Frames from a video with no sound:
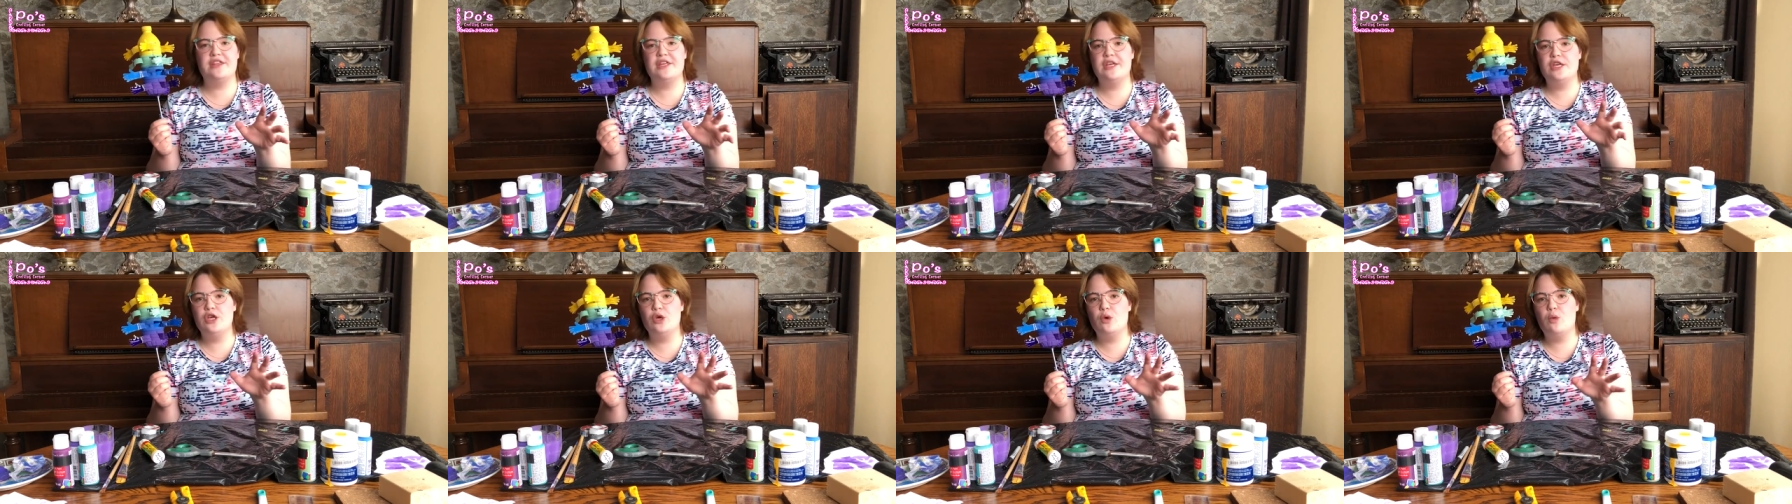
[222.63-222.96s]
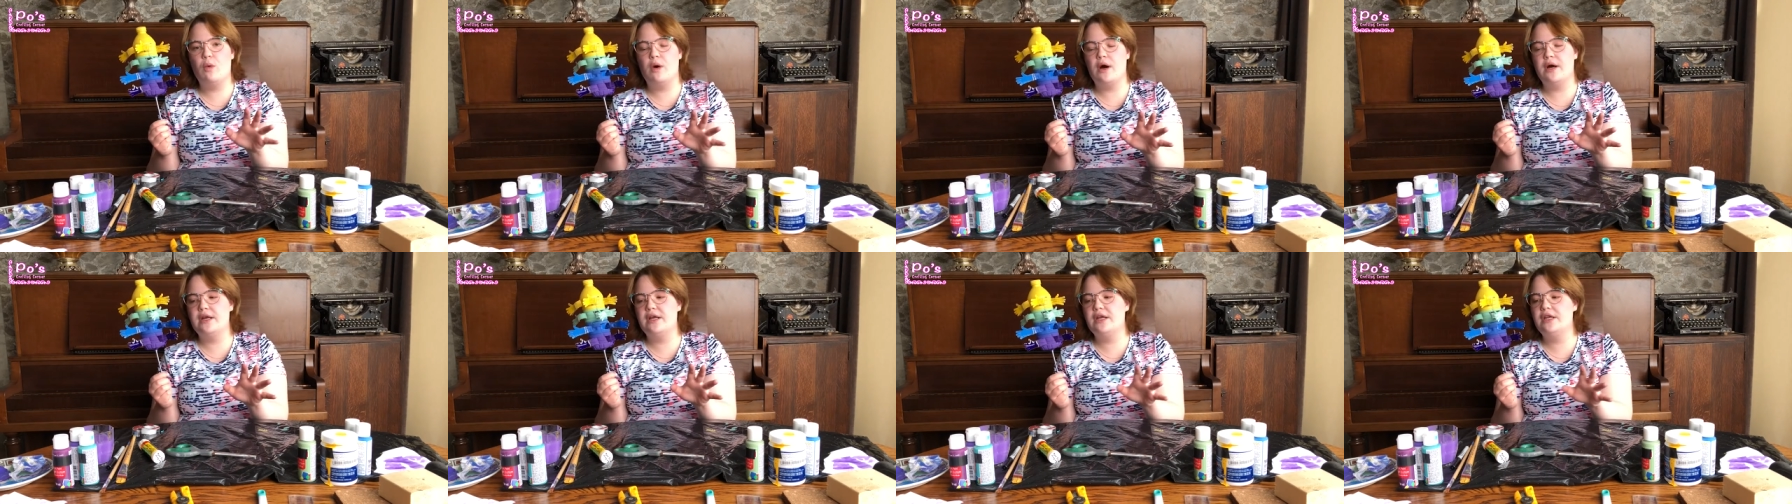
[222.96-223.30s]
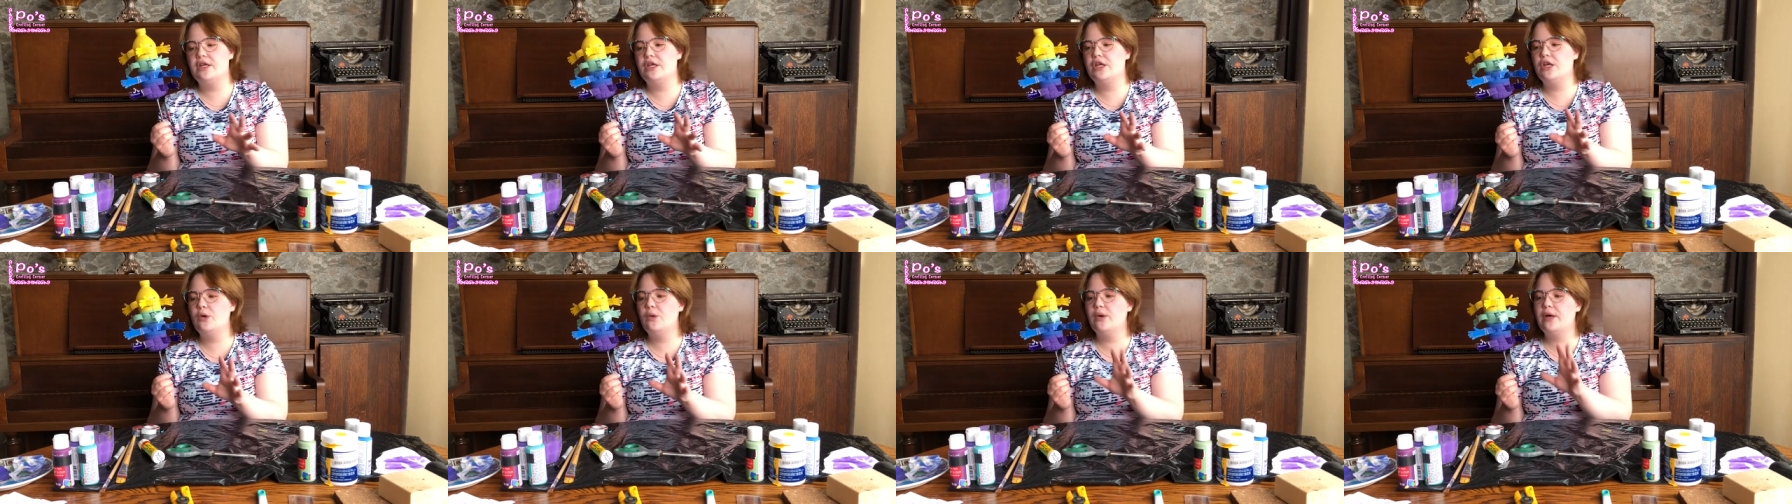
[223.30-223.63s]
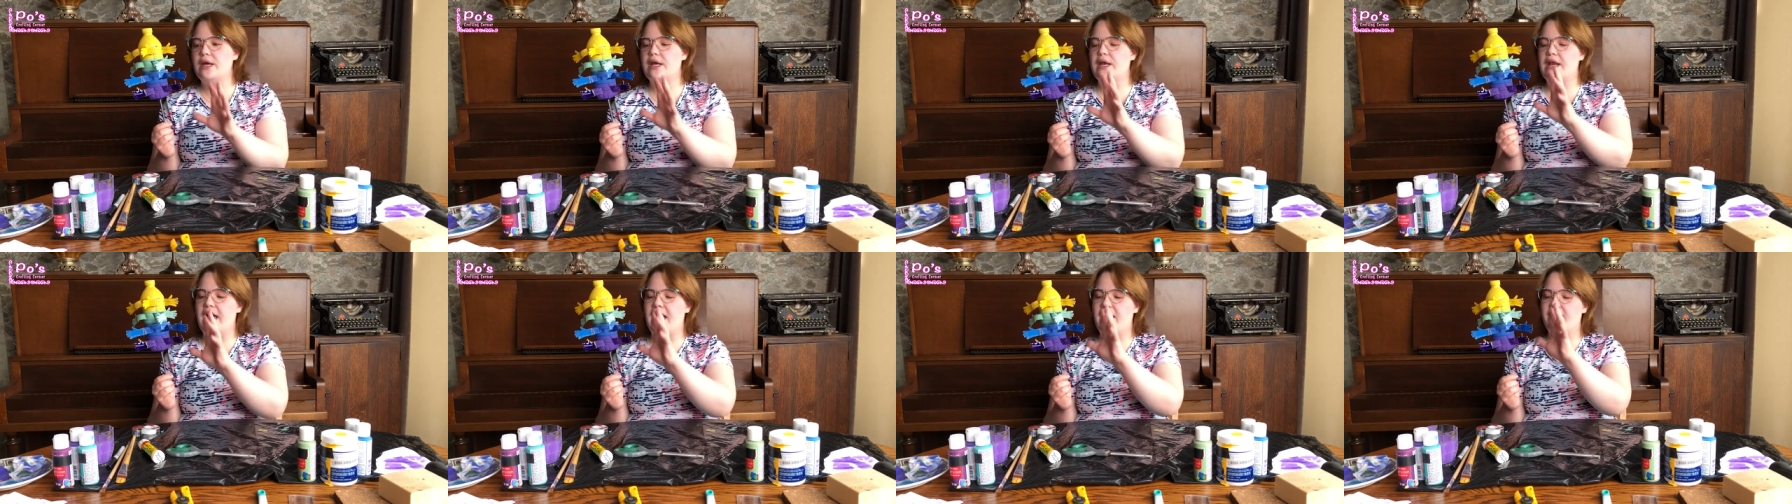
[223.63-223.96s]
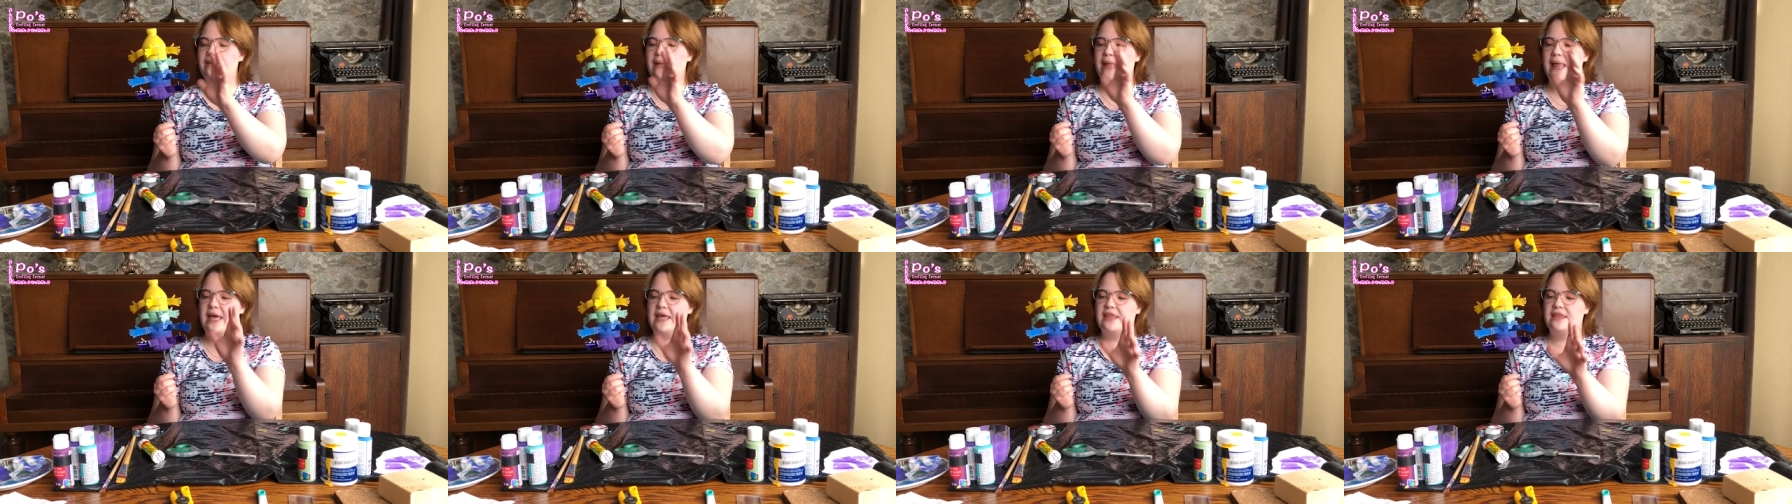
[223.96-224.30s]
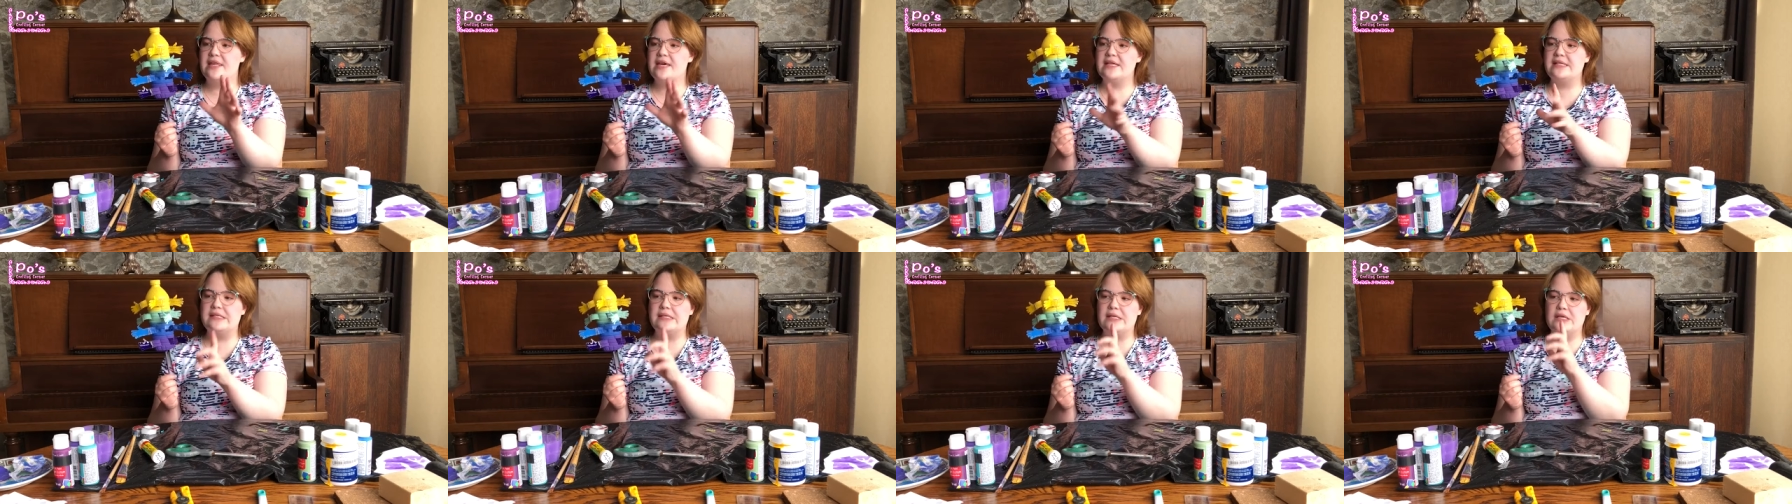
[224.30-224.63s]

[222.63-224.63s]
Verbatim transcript: you wanted. You could have it like this.